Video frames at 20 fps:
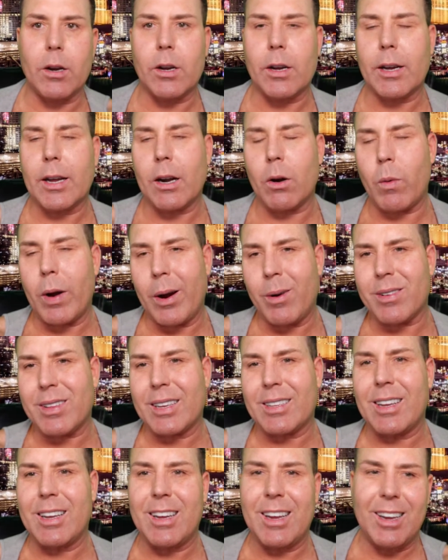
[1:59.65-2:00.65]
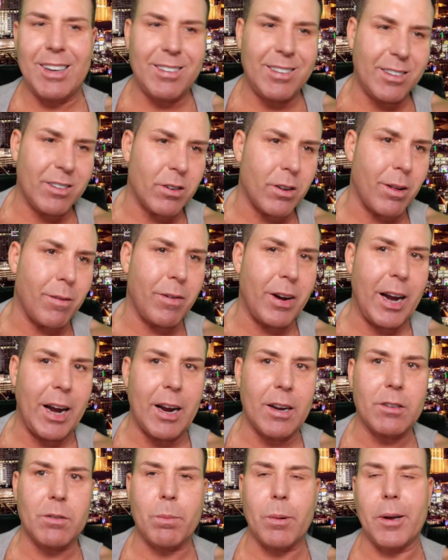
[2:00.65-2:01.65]
You can get away with like the Yeezys or the
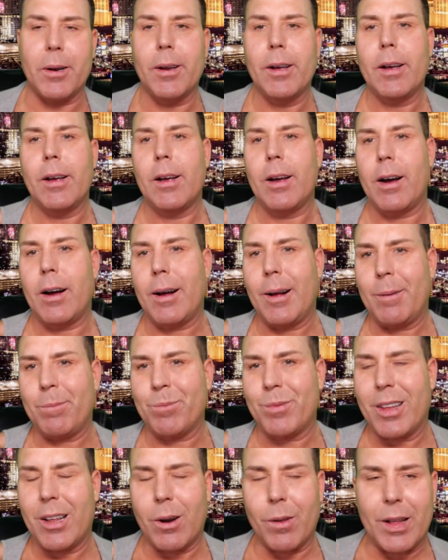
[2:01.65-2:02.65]
Vans, but you know,